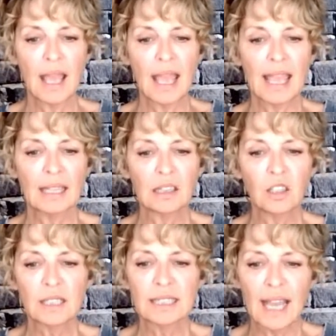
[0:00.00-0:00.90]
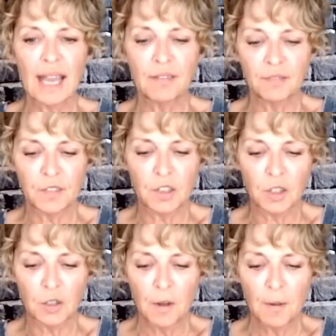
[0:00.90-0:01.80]
It looks
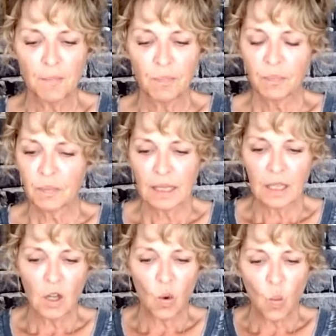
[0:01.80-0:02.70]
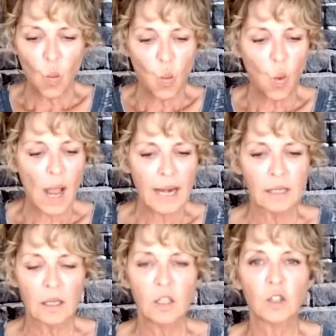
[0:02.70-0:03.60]
after, what
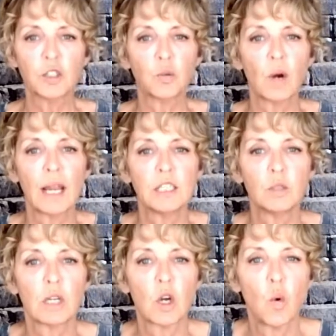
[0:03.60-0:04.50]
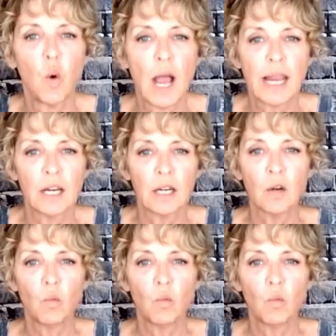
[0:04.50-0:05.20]
you're trying to acquire,